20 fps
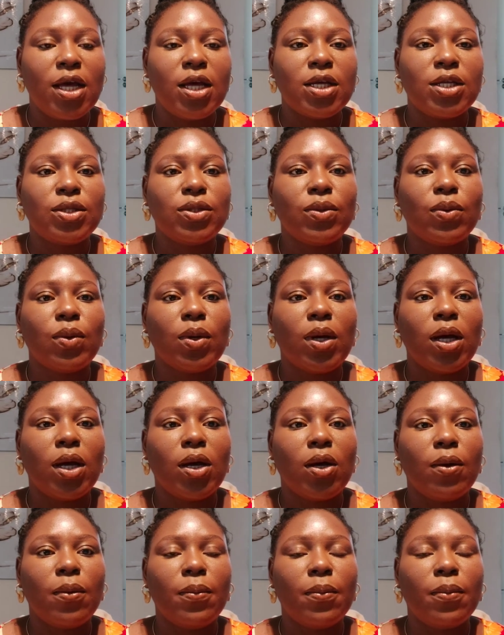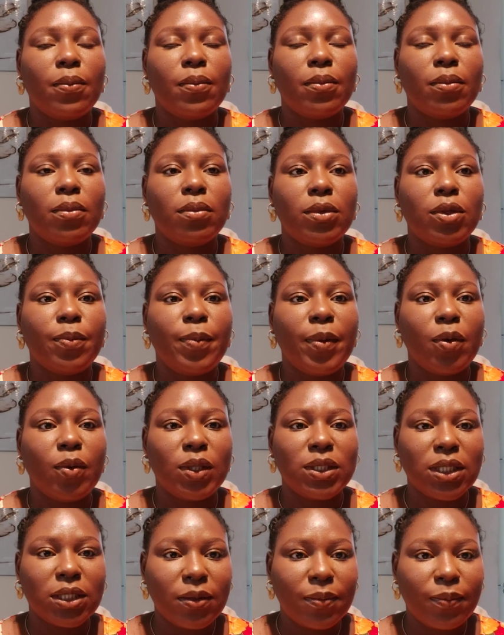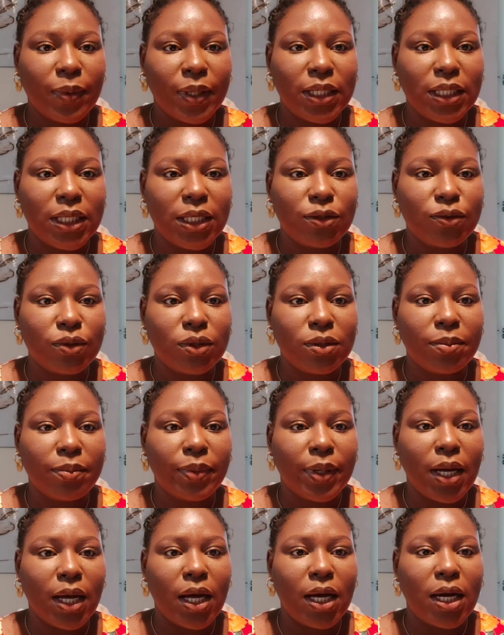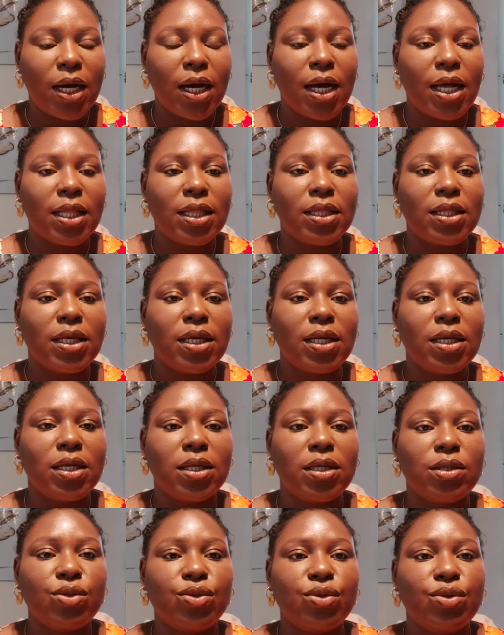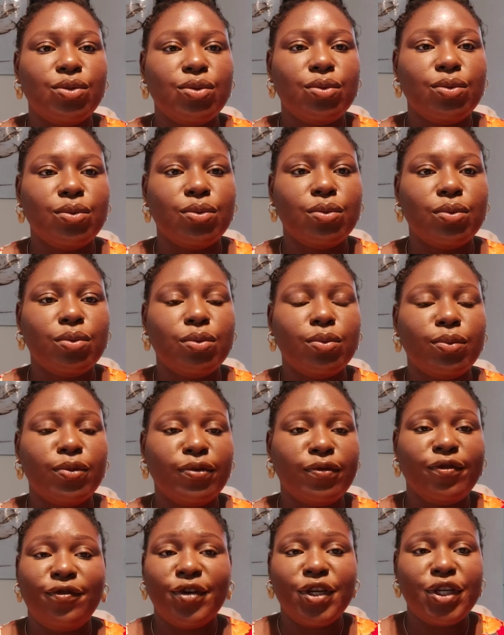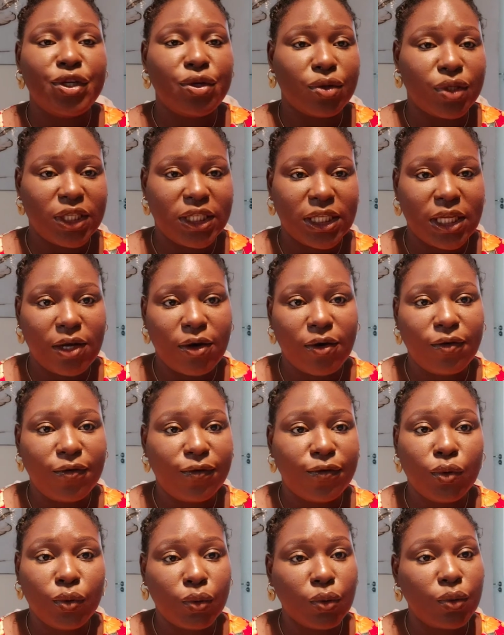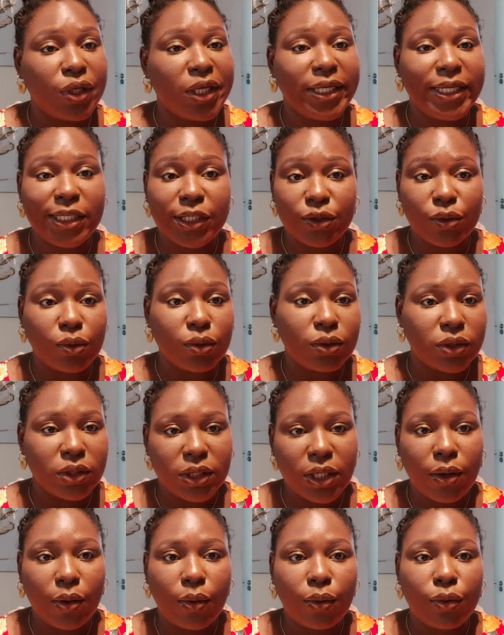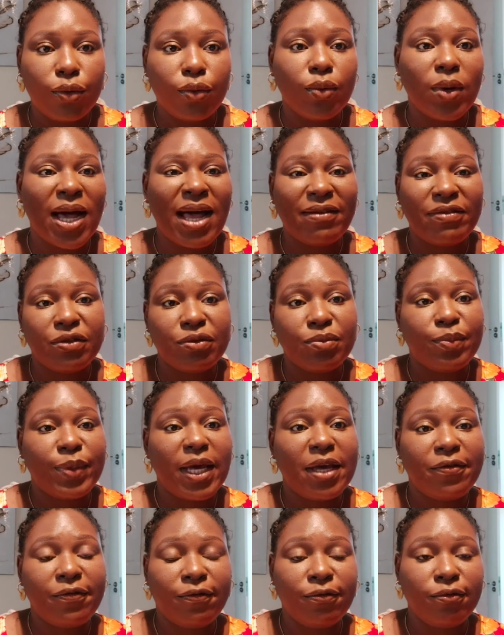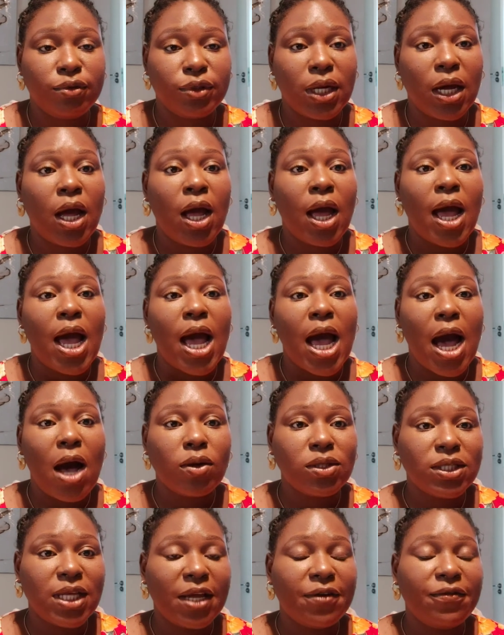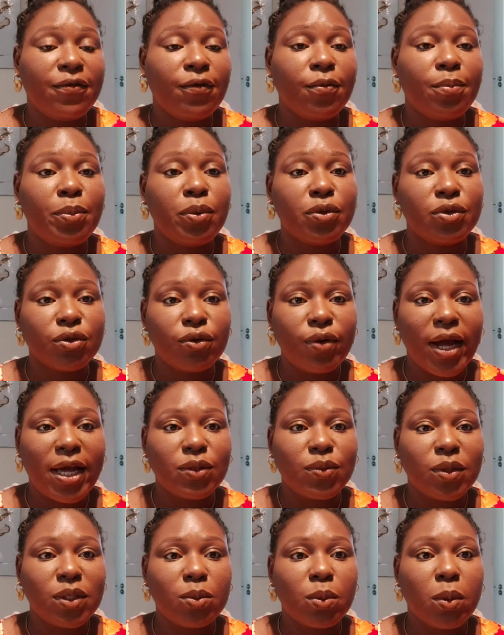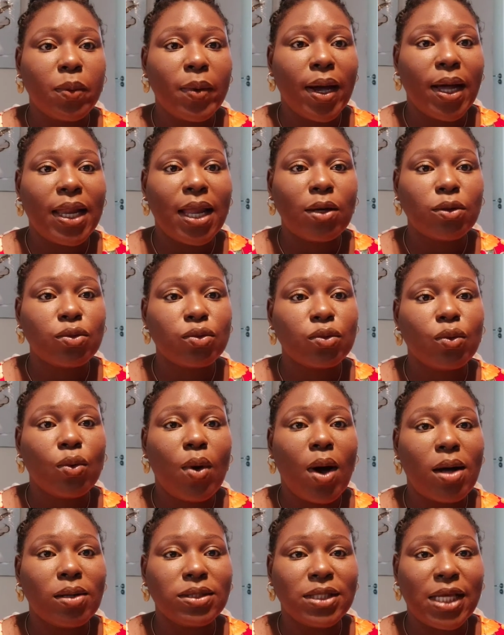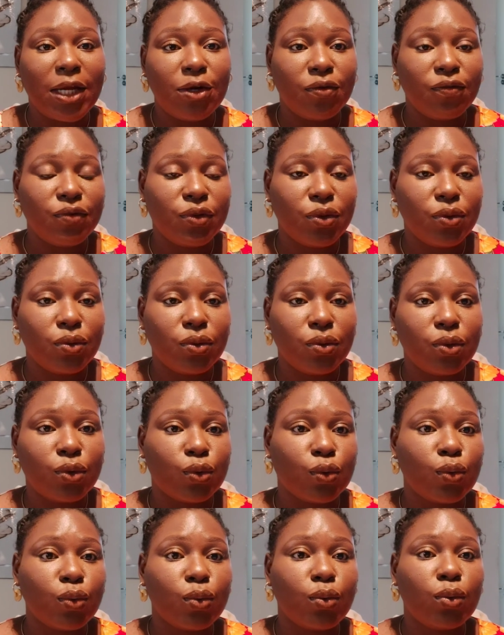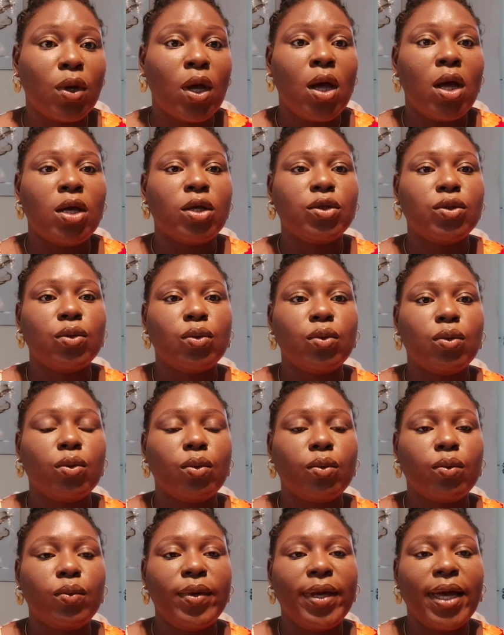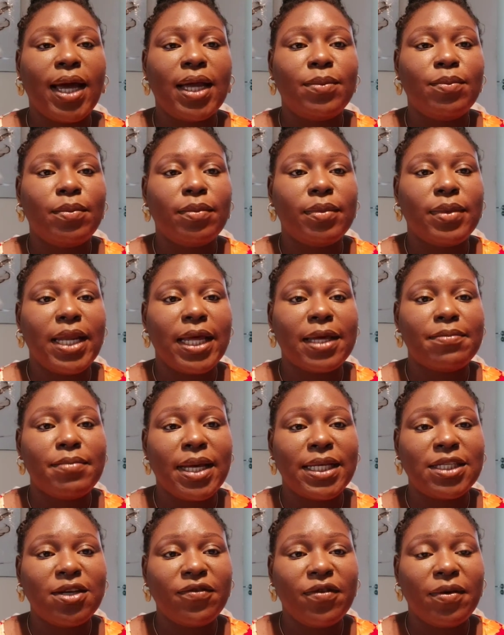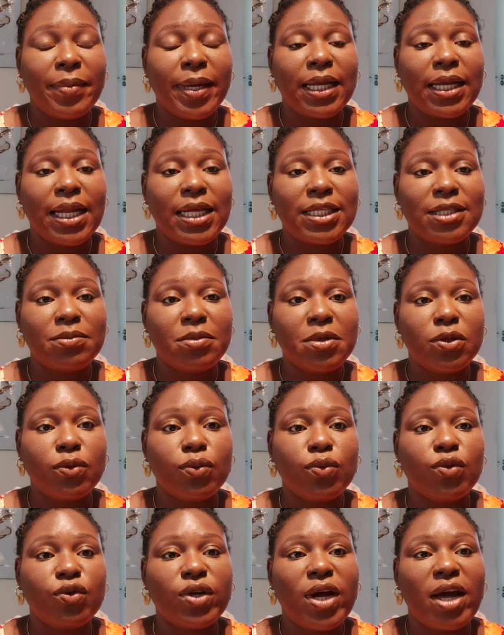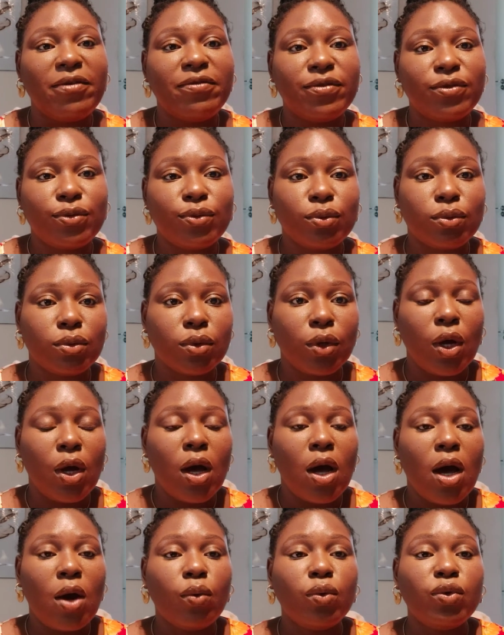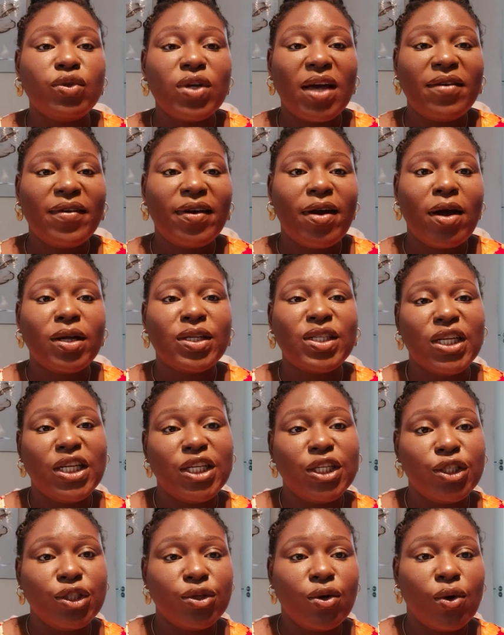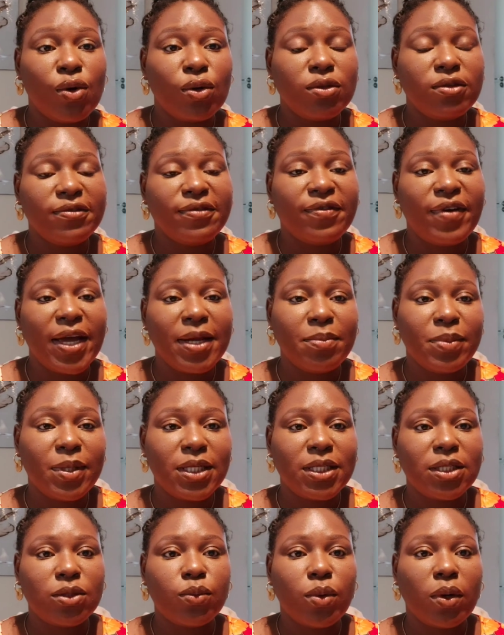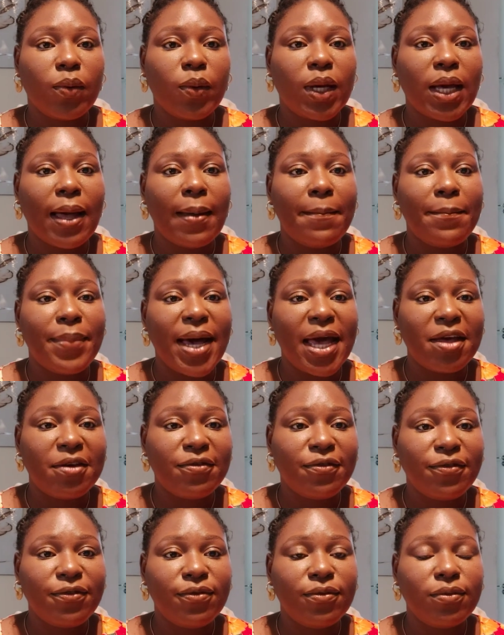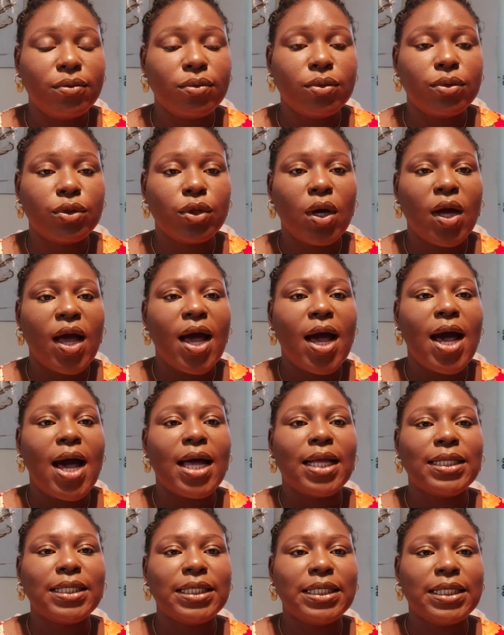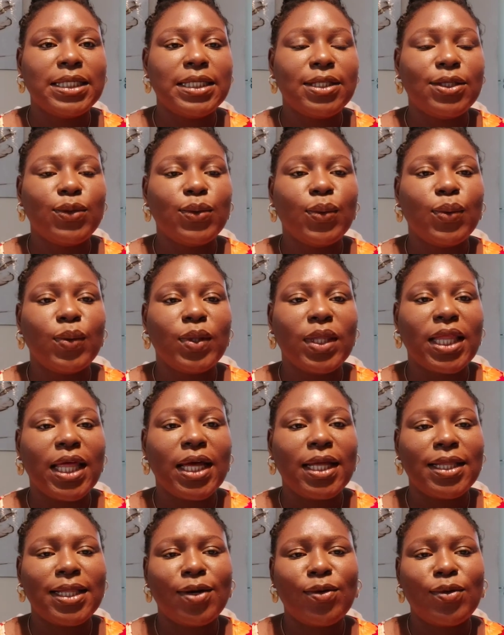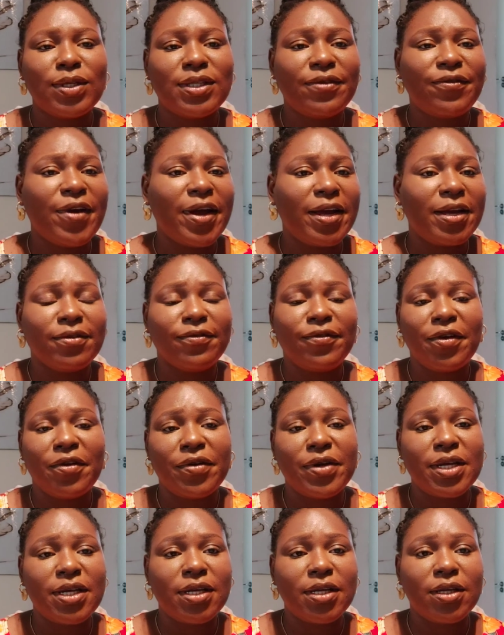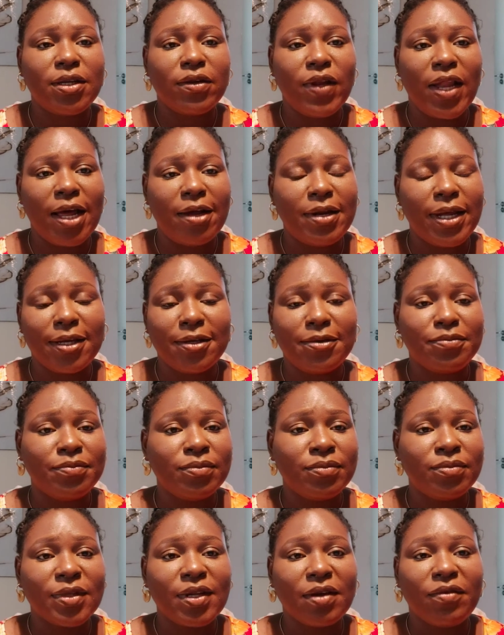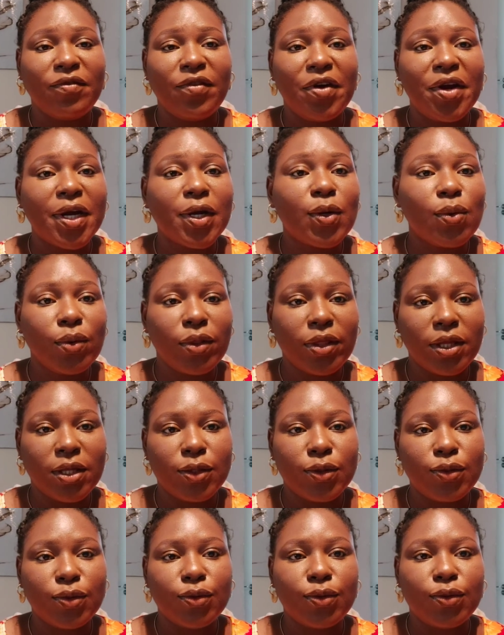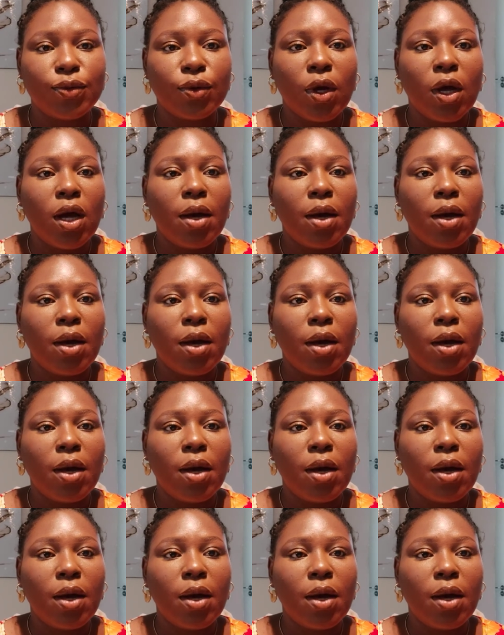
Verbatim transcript: so um you pay 1000 per day to the bank and then you feed yourself, no cooking in the hostel. You have to buy food outside for postgraduate. We were allowed to go outside of the school. So we and like myself and my classmates would drive to would drive around Ilishan to find places where we can buy food and eat. So that that was a very very like very cool thing to do.